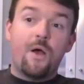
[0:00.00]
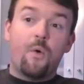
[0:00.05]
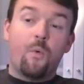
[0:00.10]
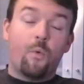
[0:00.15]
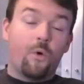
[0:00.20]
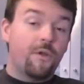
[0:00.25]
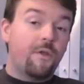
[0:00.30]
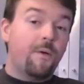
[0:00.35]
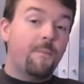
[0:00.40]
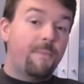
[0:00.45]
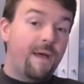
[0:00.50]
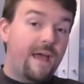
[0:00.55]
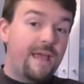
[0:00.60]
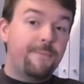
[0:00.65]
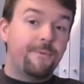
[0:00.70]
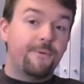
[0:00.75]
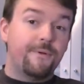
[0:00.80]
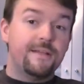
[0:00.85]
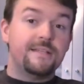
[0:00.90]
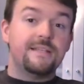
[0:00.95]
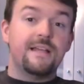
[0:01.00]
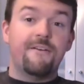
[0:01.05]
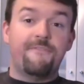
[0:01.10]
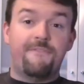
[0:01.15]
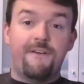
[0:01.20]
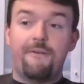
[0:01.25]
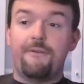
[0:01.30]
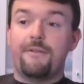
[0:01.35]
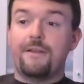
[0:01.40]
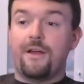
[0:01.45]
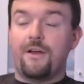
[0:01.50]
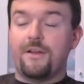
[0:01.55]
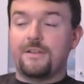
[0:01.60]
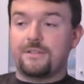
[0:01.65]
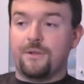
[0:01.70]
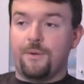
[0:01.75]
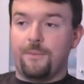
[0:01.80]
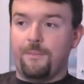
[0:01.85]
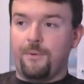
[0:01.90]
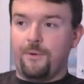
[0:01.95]
what on paper is a very
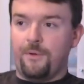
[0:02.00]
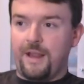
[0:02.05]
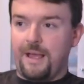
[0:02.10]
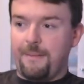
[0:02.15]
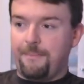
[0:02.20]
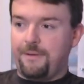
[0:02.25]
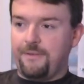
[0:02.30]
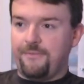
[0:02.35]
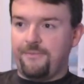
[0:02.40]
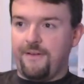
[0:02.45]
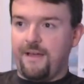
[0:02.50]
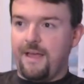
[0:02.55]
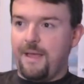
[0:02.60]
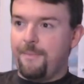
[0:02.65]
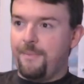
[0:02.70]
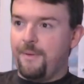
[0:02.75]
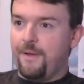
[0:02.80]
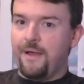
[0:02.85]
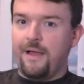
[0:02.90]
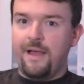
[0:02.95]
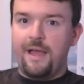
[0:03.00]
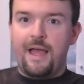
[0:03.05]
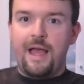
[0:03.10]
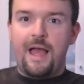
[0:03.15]
nice onboard amplifier, but